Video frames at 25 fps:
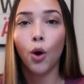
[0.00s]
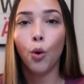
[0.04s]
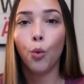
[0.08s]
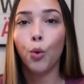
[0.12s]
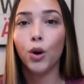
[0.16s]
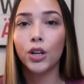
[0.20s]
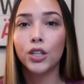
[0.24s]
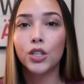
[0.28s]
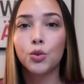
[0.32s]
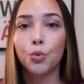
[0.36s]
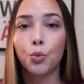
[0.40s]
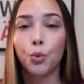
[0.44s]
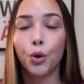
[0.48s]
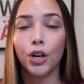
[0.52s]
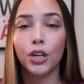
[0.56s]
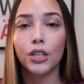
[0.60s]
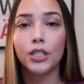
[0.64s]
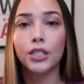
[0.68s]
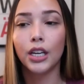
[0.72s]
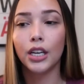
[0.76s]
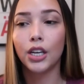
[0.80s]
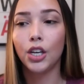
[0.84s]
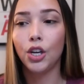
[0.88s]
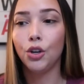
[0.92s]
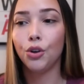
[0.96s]
what's
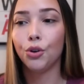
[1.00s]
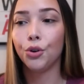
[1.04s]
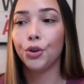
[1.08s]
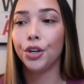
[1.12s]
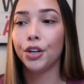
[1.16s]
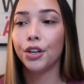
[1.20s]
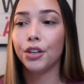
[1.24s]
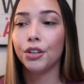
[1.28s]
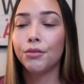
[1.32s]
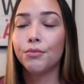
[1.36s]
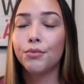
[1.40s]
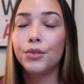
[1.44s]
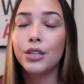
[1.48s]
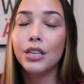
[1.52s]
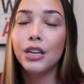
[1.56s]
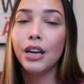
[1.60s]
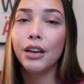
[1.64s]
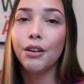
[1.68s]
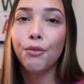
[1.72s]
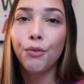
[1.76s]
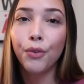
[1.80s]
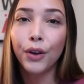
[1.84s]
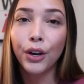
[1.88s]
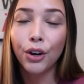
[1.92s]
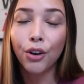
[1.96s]
worse, like, you know, your
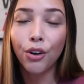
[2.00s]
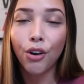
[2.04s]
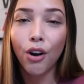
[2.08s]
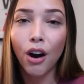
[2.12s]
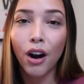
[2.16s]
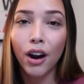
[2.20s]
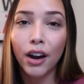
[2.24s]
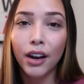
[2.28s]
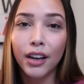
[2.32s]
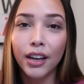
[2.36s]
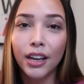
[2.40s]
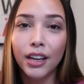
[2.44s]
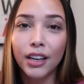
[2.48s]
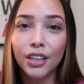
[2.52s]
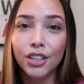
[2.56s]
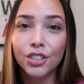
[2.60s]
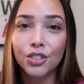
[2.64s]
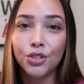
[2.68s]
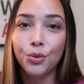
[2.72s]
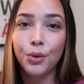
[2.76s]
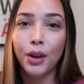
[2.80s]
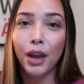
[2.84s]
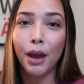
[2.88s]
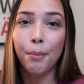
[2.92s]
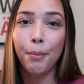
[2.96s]
infant crying
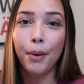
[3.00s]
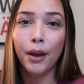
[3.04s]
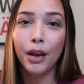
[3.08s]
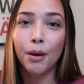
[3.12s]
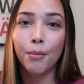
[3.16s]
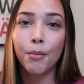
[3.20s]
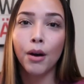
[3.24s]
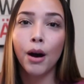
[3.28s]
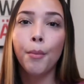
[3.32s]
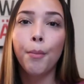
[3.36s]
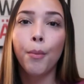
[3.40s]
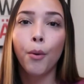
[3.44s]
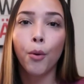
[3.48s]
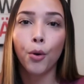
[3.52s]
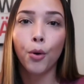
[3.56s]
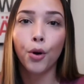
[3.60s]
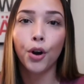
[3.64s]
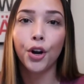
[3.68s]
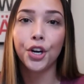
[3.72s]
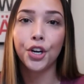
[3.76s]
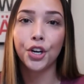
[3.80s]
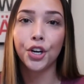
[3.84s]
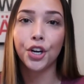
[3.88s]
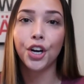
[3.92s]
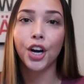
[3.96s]
because you can't pick them up,
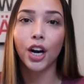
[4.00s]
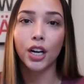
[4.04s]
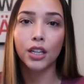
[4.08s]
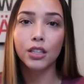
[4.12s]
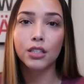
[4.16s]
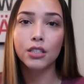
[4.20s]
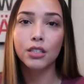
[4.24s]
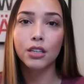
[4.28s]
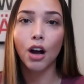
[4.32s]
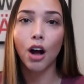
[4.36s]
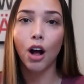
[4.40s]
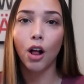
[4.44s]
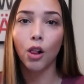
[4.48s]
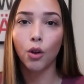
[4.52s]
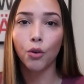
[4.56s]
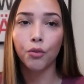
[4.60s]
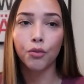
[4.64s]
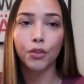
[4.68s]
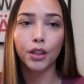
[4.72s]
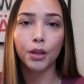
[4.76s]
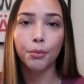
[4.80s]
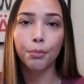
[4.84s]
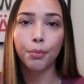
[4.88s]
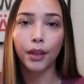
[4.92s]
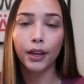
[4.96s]
or your guts all
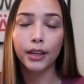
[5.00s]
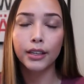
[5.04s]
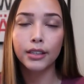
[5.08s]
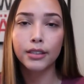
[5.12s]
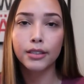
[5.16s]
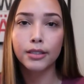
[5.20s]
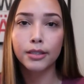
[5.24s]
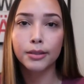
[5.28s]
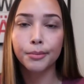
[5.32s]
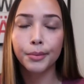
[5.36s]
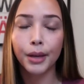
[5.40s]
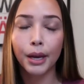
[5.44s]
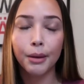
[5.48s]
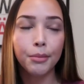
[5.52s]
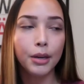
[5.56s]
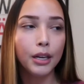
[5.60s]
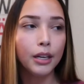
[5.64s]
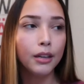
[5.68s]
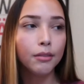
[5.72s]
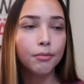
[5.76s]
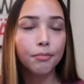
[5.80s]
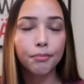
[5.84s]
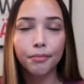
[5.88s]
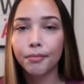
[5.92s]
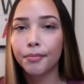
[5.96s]
over the place. I
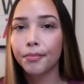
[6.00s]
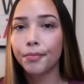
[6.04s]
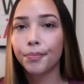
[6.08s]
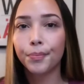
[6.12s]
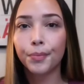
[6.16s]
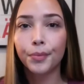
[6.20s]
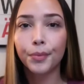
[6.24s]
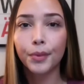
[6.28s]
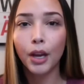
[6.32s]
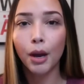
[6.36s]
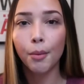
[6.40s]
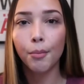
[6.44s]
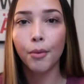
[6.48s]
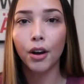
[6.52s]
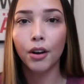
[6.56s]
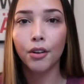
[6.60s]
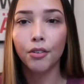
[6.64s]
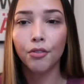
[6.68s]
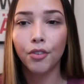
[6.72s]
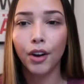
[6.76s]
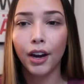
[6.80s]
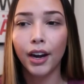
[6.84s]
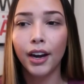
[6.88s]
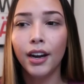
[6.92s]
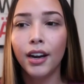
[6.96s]
mean, come on,
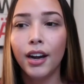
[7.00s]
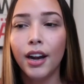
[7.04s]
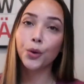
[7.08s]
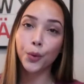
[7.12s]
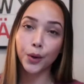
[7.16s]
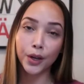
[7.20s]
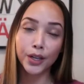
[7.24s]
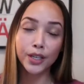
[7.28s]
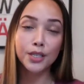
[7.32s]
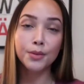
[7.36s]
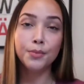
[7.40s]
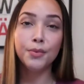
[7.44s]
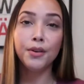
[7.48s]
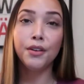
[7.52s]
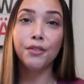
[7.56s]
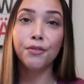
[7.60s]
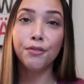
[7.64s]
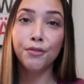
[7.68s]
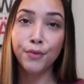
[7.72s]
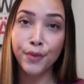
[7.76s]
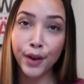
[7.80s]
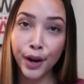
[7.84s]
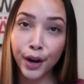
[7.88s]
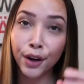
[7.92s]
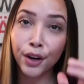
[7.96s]
right? Going to be
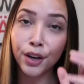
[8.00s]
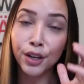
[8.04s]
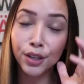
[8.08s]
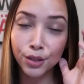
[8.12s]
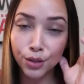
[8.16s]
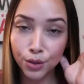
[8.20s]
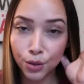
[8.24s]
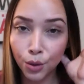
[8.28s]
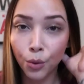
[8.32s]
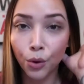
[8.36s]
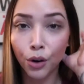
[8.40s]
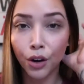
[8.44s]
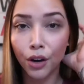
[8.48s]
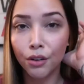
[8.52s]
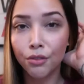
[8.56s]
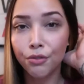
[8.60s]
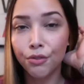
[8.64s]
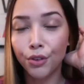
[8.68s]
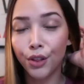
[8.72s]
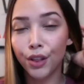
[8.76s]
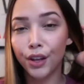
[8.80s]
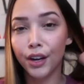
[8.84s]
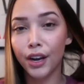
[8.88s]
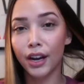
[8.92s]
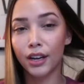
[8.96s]
very sore
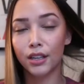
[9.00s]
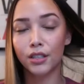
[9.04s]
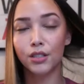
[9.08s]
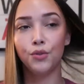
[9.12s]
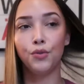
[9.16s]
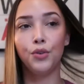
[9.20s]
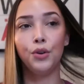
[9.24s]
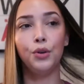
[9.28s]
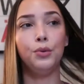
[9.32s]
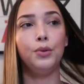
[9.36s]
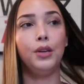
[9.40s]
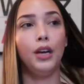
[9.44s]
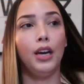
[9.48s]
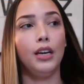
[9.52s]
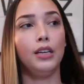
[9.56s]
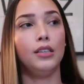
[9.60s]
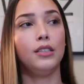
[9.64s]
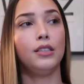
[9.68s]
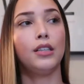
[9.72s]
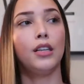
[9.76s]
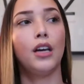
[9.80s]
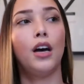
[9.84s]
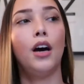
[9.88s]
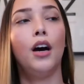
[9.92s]
for the next few days.